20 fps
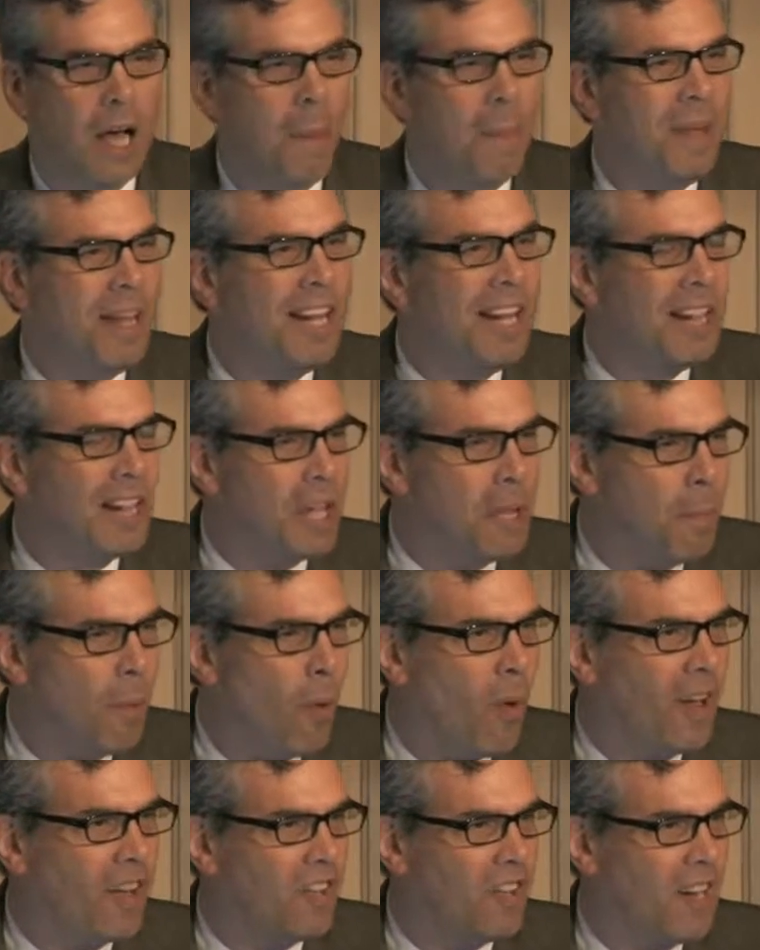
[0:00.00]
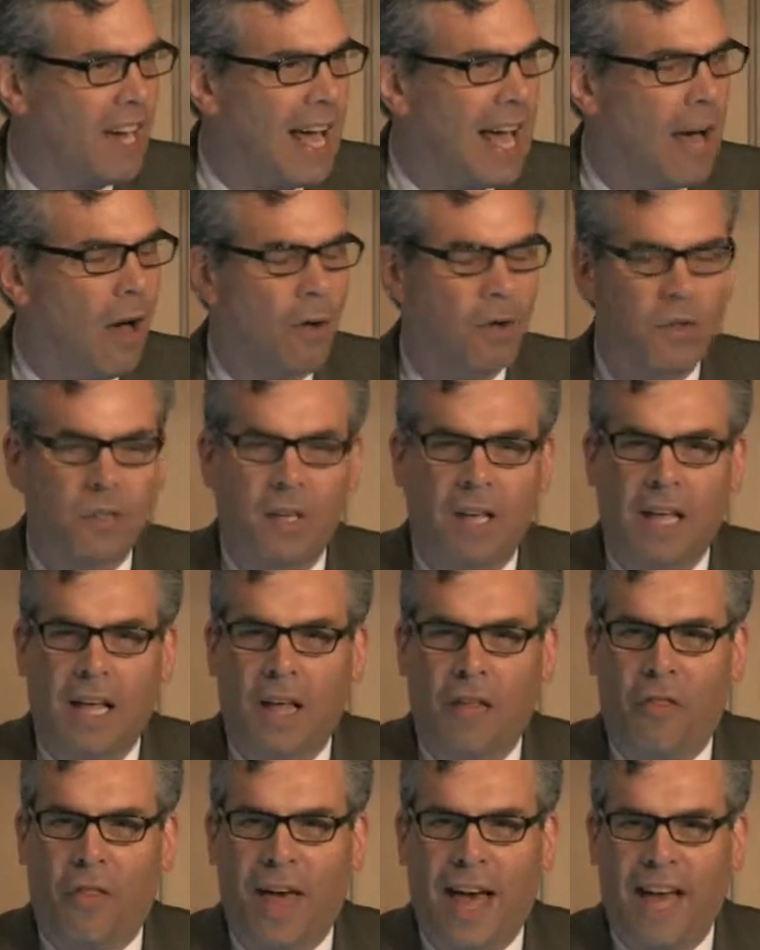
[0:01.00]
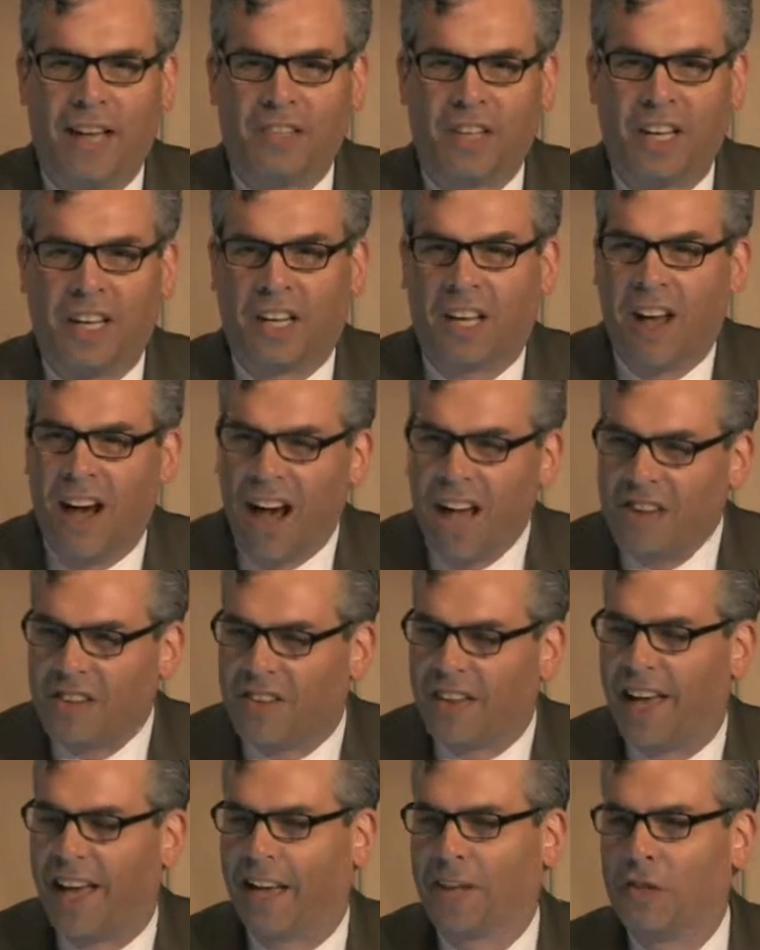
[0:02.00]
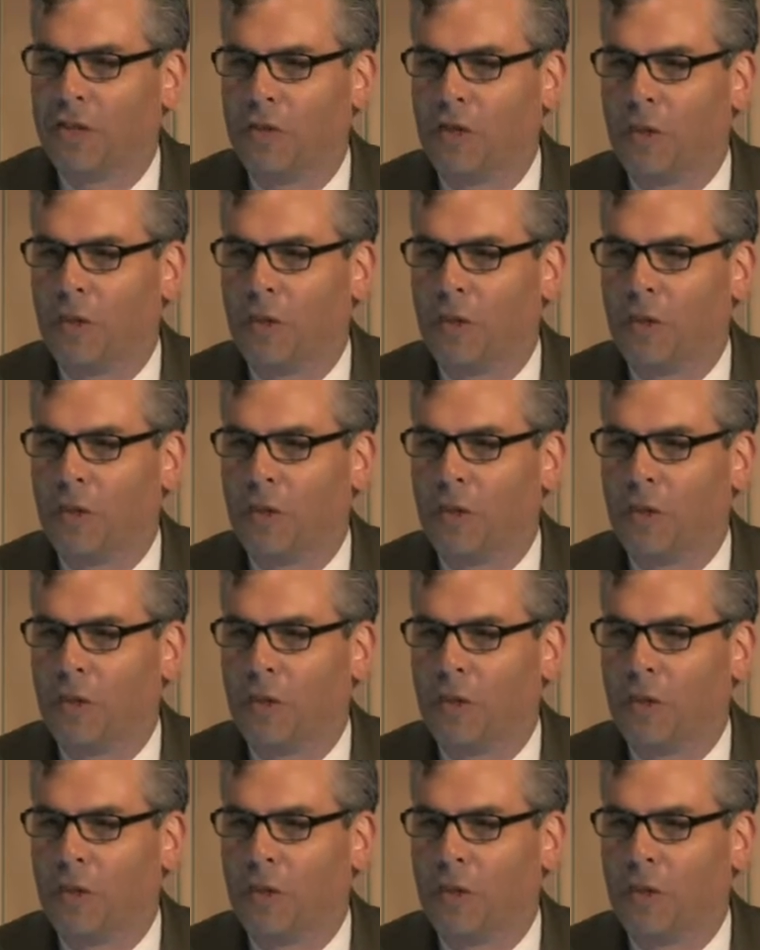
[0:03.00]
immediately pointed out that in context,